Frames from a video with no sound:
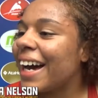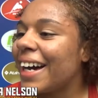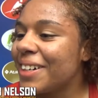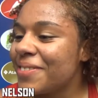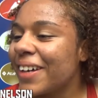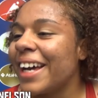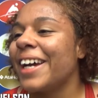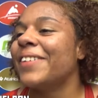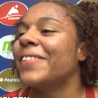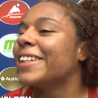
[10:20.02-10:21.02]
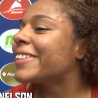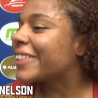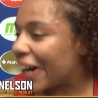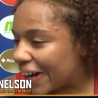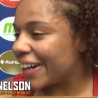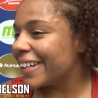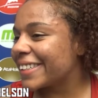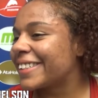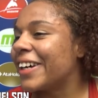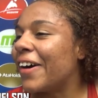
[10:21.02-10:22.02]
have a winner's heart,
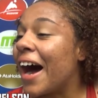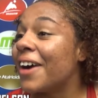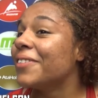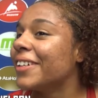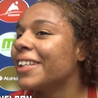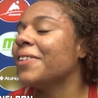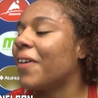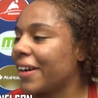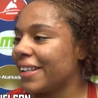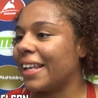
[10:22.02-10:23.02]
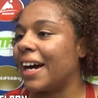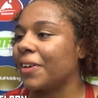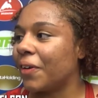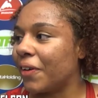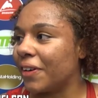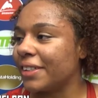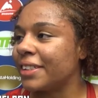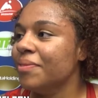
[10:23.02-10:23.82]
so I really wanted that gold.